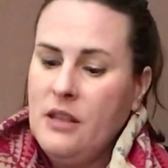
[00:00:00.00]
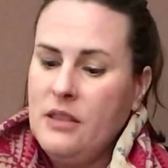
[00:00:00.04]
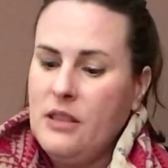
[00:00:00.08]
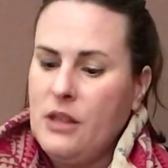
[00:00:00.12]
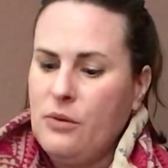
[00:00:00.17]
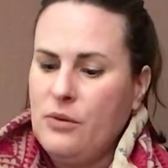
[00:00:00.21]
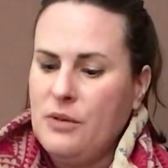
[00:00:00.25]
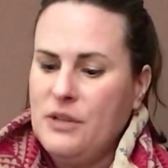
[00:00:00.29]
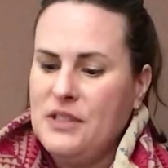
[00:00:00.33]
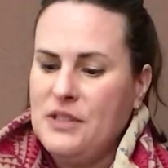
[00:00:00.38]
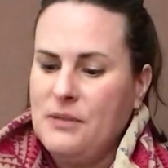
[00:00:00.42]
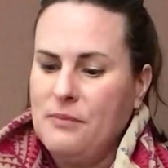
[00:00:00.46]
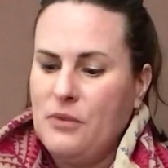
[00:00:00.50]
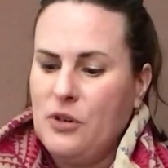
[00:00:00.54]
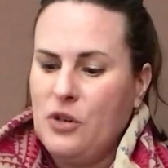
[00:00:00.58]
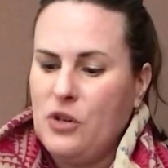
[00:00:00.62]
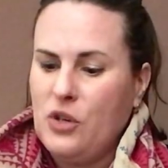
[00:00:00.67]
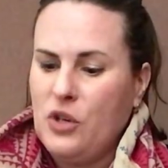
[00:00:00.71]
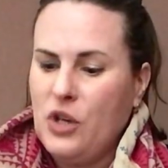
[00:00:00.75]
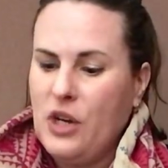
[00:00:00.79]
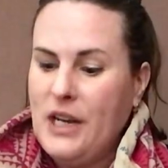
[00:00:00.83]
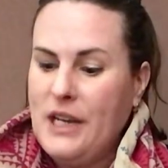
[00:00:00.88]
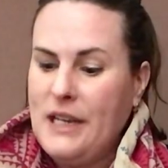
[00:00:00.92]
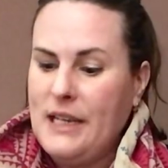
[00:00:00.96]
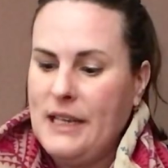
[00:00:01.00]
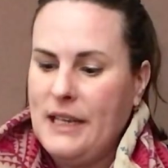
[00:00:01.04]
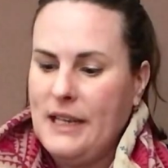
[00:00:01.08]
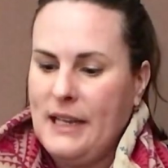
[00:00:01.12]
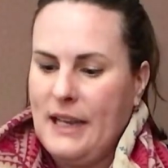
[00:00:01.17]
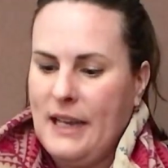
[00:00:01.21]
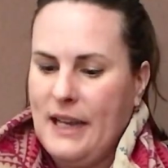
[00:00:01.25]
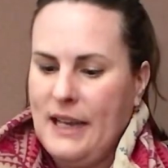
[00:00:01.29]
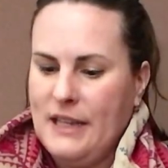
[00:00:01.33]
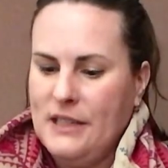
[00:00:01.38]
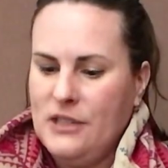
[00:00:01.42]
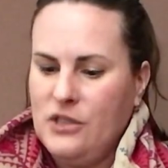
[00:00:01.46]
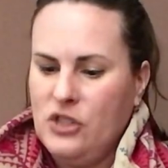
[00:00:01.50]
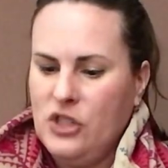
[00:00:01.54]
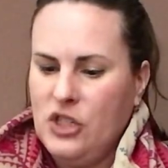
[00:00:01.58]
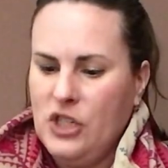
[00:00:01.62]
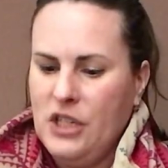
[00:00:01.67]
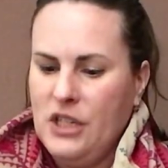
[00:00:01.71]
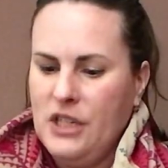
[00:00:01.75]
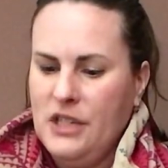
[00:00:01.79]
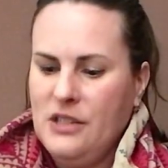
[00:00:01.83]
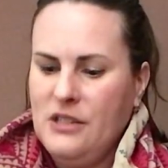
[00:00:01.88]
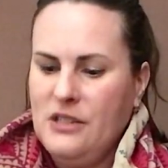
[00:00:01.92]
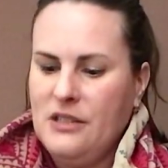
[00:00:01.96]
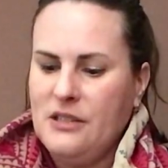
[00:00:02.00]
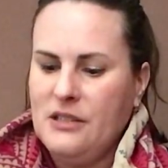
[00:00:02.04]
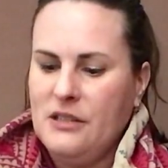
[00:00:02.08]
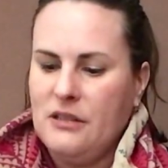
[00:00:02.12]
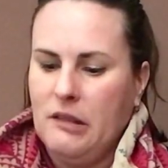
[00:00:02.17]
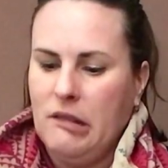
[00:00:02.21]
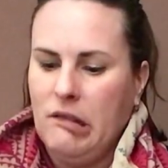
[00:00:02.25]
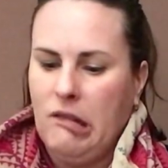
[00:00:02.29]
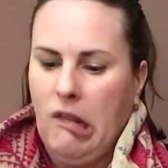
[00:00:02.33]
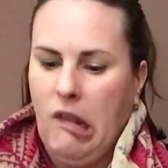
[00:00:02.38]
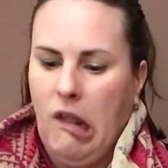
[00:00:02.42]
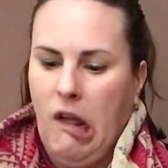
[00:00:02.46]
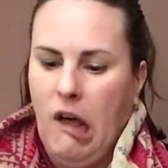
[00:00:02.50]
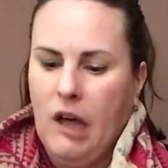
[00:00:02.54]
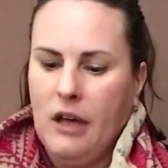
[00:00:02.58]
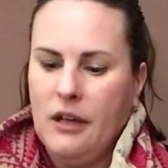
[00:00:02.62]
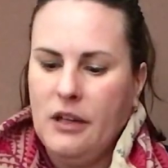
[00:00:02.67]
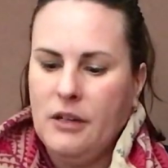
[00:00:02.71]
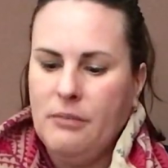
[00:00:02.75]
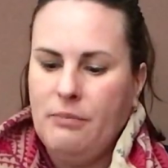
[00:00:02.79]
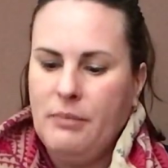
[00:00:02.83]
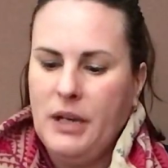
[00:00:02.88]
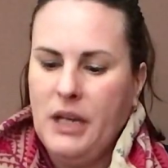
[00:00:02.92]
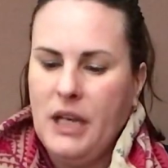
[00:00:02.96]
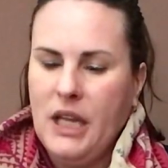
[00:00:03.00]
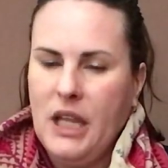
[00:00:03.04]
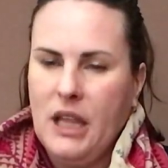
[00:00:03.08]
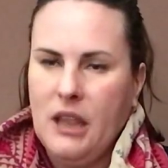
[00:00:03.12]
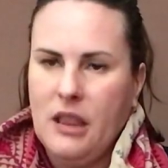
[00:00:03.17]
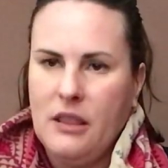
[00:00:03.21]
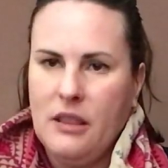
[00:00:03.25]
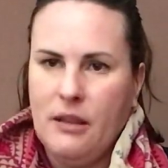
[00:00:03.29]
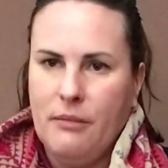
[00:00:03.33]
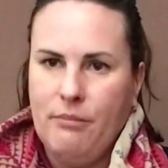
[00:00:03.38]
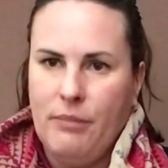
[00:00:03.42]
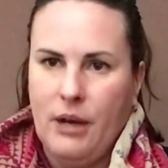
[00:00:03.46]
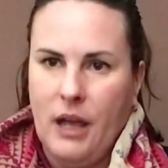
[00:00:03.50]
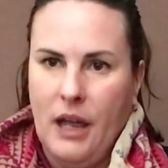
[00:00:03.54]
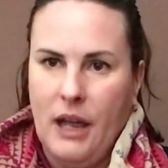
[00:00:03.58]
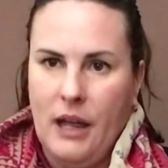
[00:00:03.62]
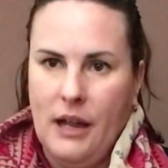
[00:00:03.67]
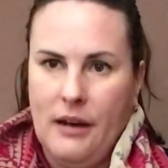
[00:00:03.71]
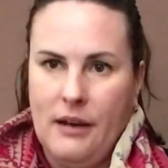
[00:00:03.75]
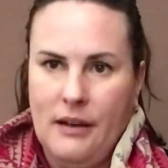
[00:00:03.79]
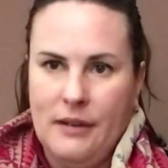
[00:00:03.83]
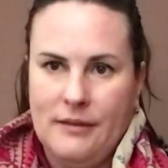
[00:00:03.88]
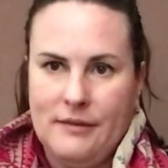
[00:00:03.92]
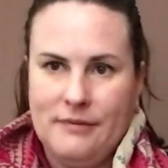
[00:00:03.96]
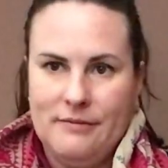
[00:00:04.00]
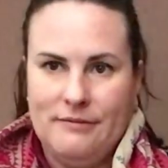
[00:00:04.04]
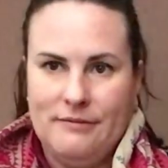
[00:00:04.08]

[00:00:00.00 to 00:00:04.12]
There was some creaking as Genius slunk beneath the bed.